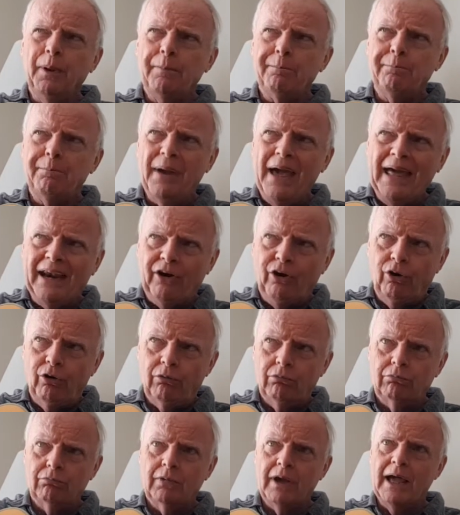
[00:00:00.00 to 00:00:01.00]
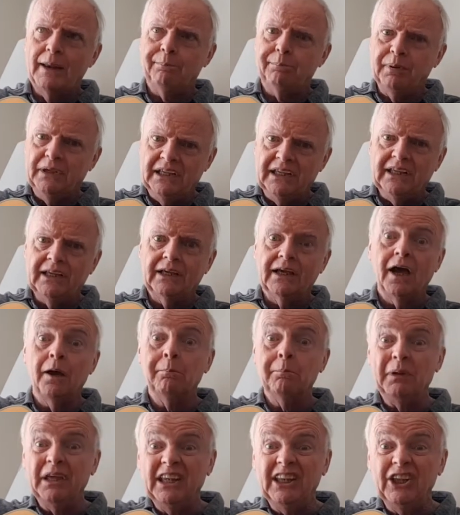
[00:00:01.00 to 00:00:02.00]
better at being a
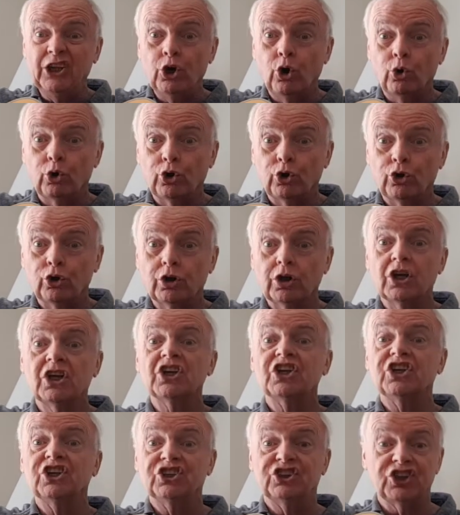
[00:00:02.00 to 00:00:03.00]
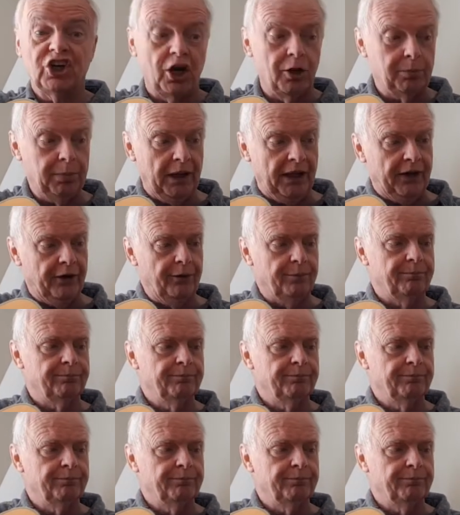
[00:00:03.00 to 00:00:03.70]
mediocre guitar player.